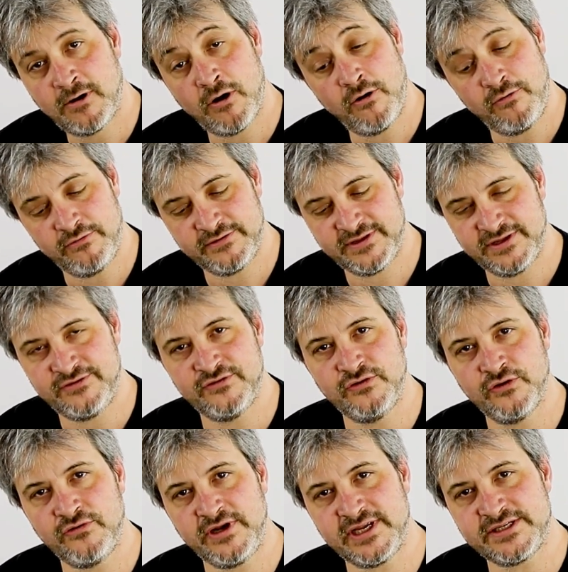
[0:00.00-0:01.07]
Oh, did you
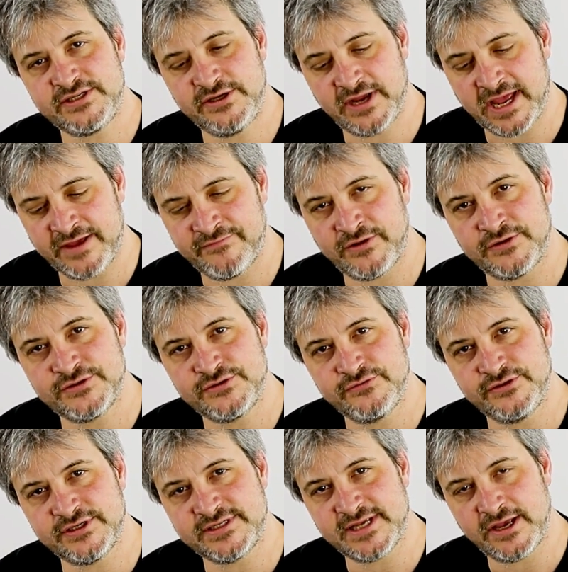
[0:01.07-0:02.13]
notice? You have
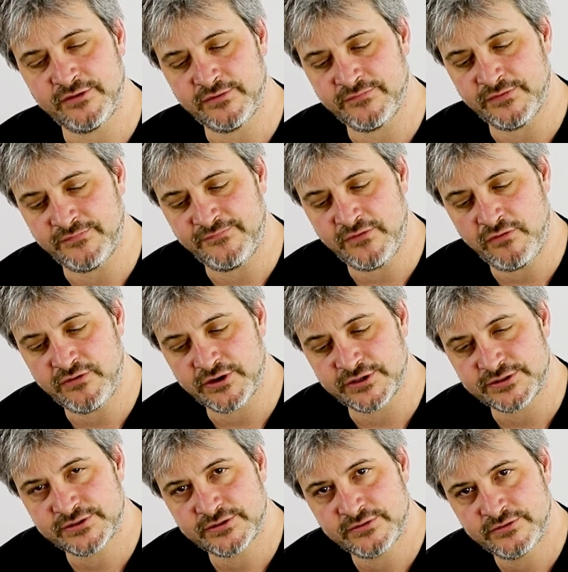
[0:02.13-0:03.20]
also the sound of the
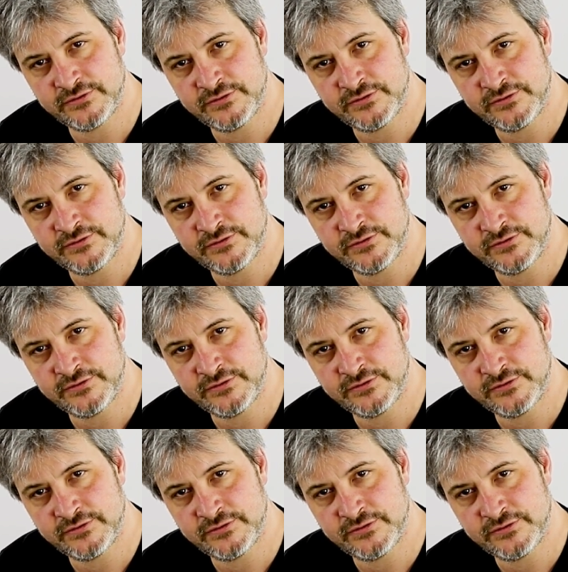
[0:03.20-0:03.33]
focus.